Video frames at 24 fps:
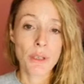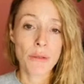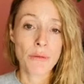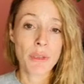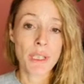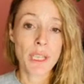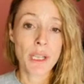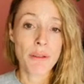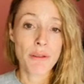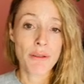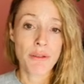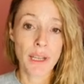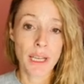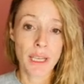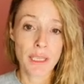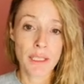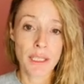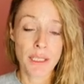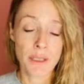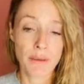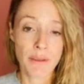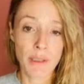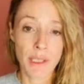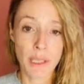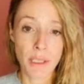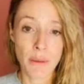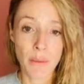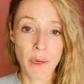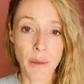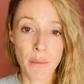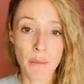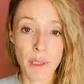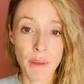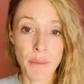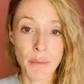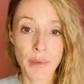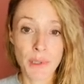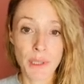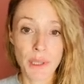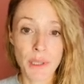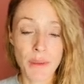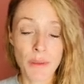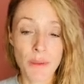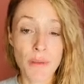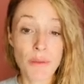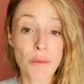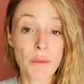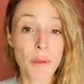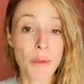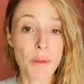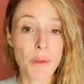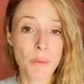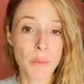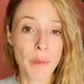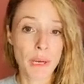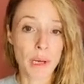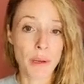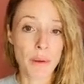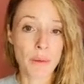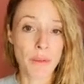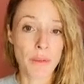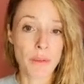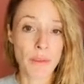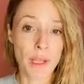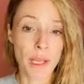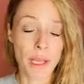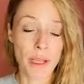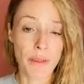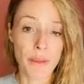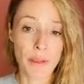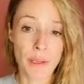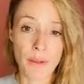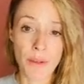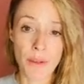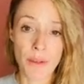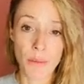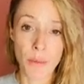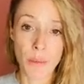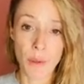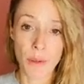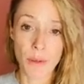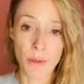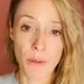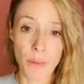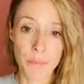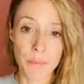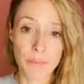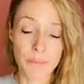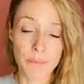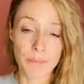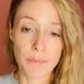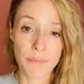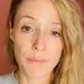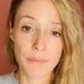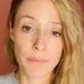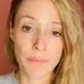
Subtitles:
really effectively when we breathe through the mouth, and this is one of them.